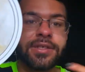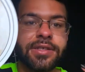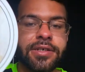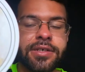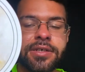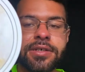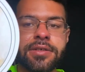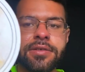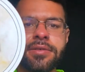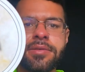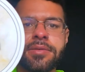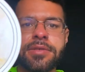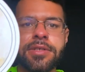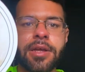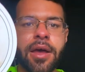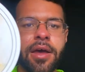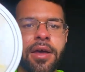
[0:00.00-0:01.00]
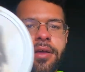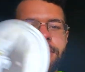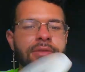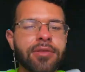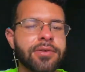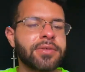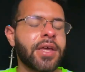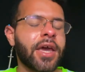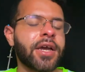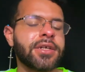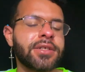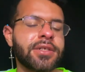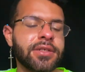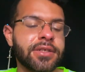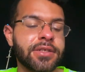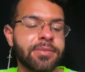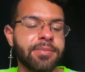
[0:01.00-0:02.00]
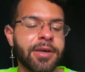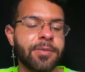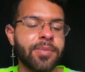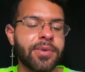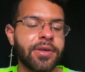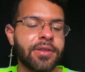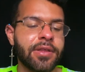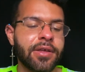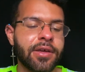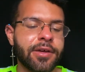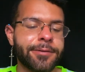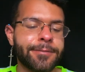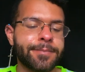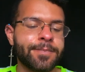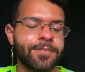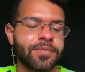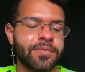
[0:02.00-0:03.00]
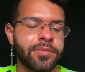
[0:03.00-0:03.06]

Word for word: the, uh, actually, this might be the, um,